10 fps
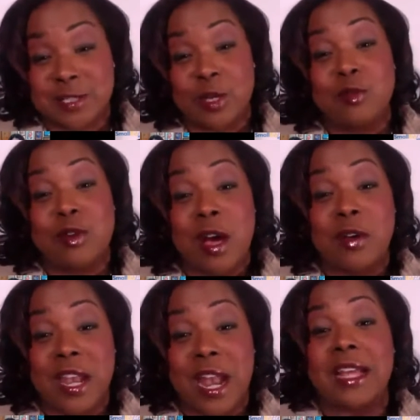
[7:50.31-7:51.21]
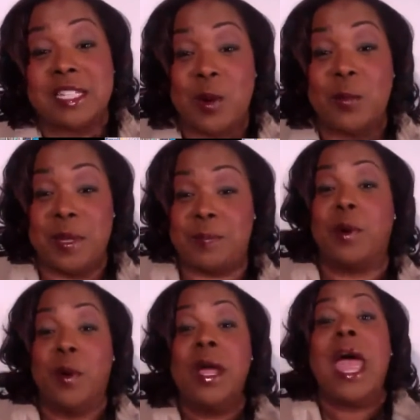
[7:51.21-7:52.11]
so you know that I tell
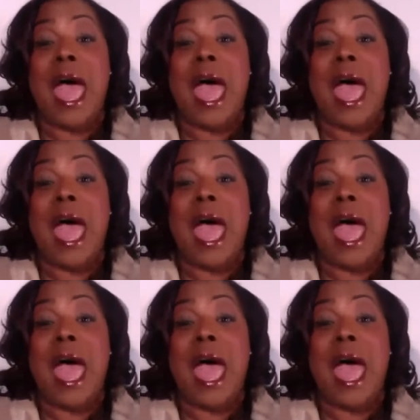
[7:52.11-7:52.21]
people,